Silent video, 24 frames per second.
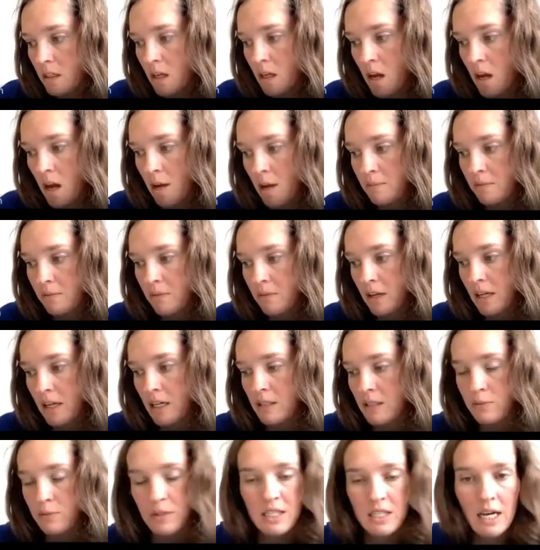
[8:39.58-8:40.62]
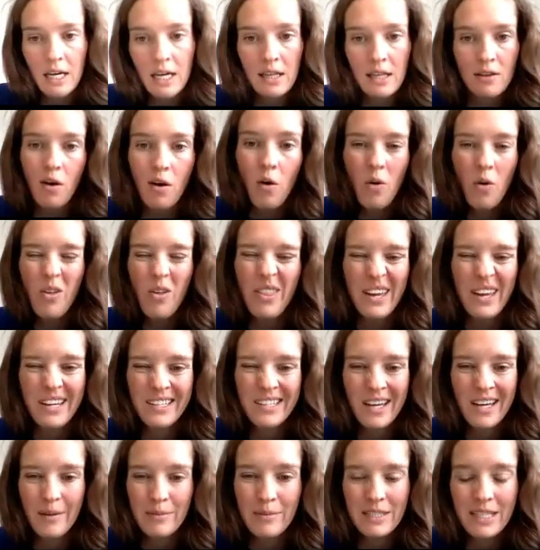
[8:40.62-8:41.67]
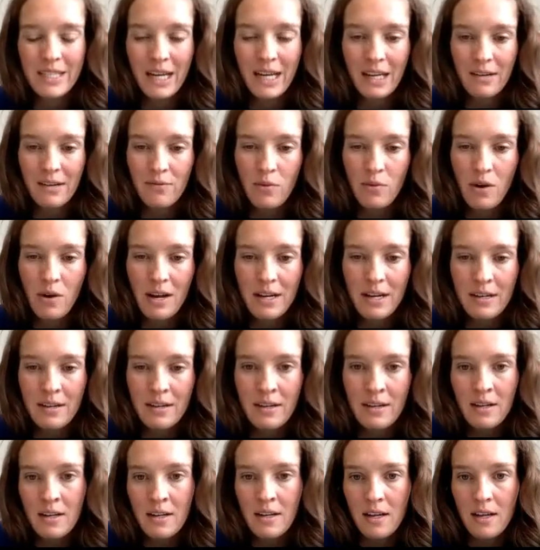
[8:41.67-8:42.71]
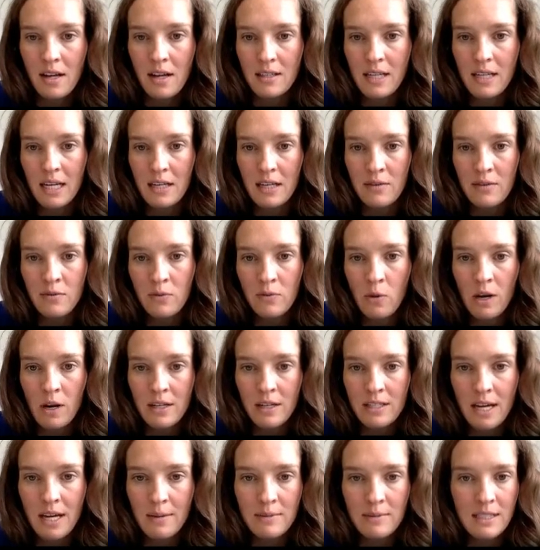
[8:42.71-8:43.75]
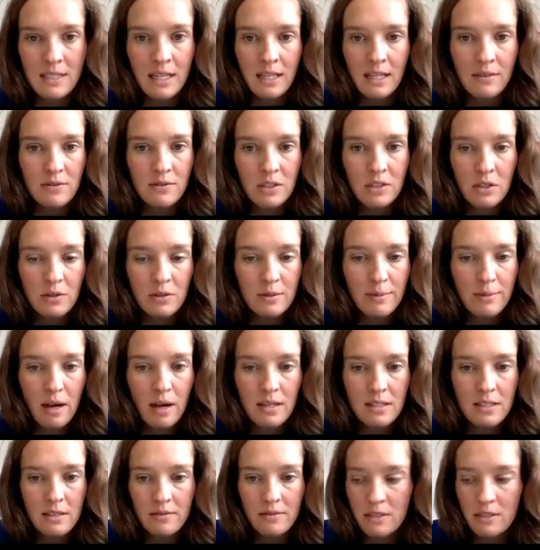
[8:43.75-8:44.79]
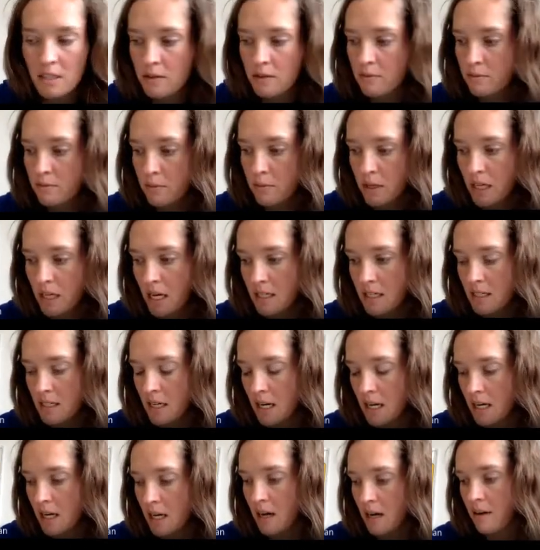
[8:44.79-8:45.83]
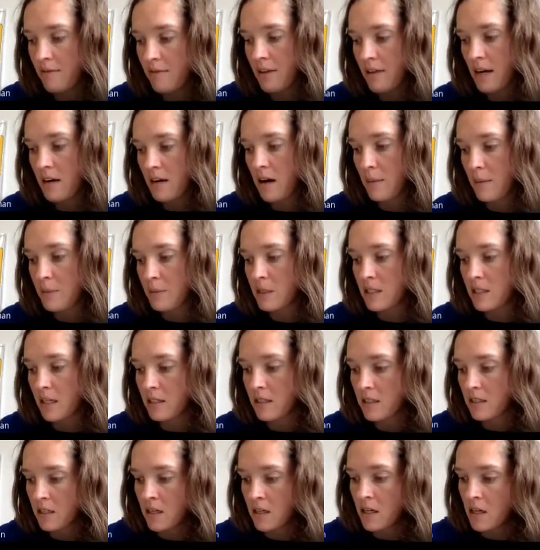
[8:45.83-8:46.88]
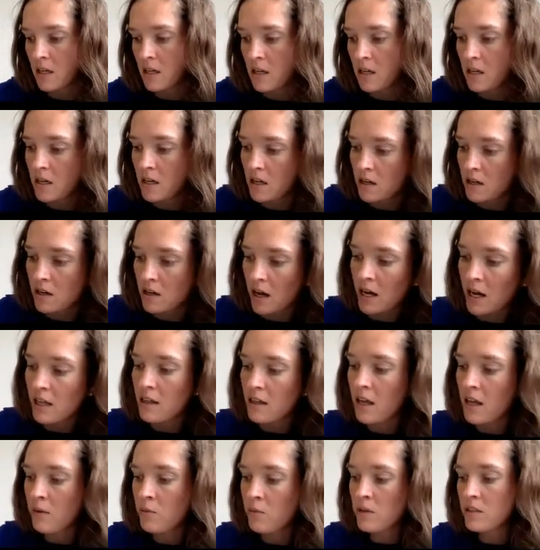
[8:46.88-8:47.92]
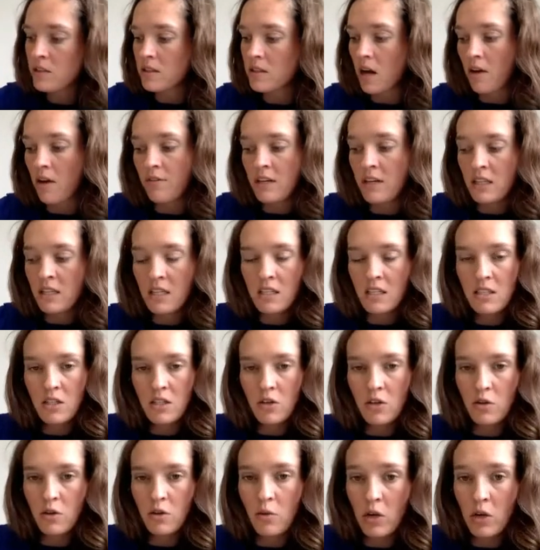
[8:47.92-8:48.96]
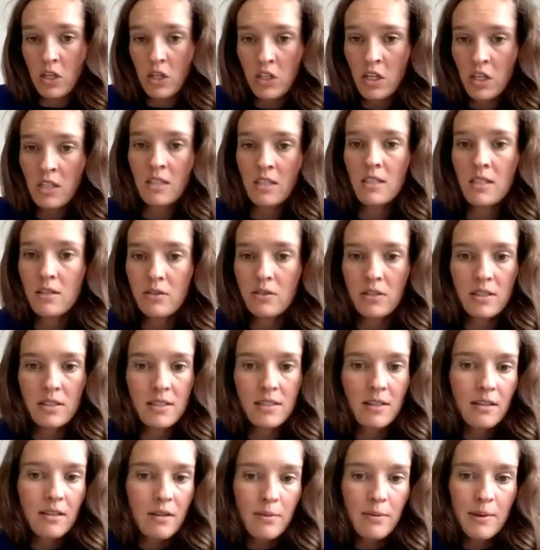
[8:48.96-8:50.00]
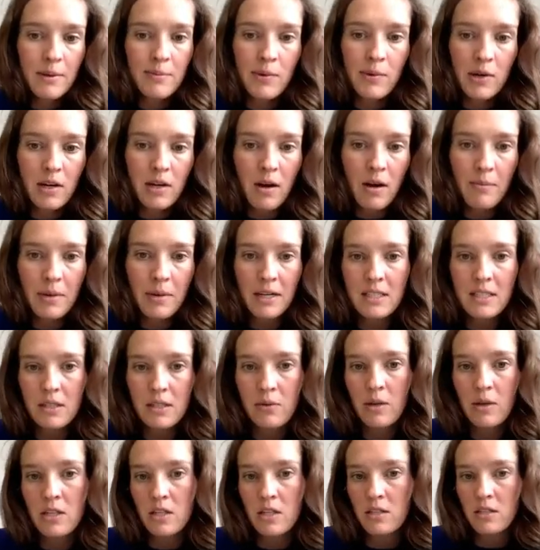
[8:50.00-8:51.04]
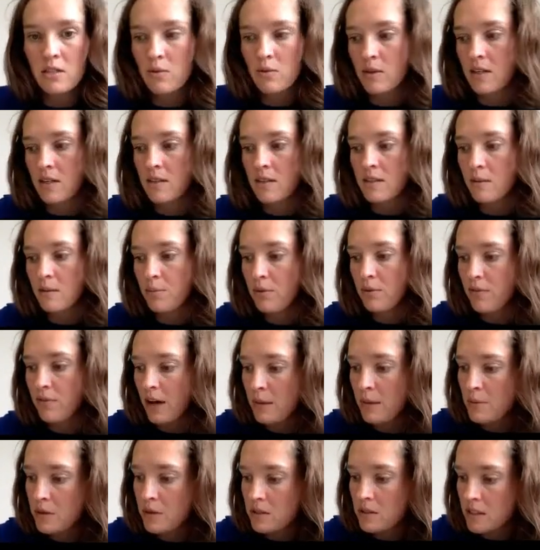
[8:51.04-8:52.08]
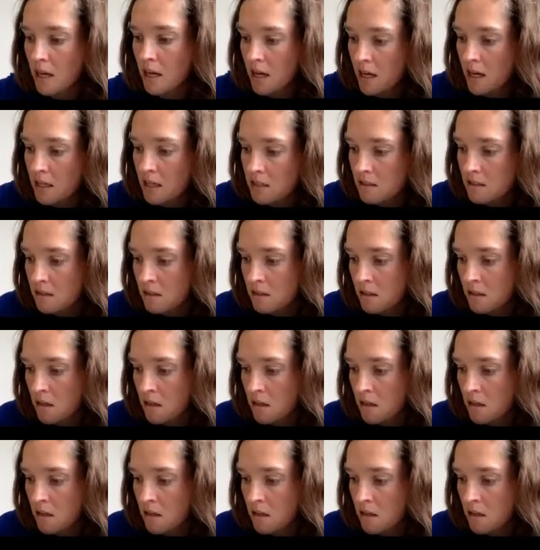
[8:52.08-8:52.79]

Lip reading: Really, because we're taking the whole thing times negative 1. Negative 1 times negative 2 is positive 2. We can take care of that opposite. Okay, then we're solving these 2 equations. They're just a little bit more complex equations. So we're going to simplify both sides.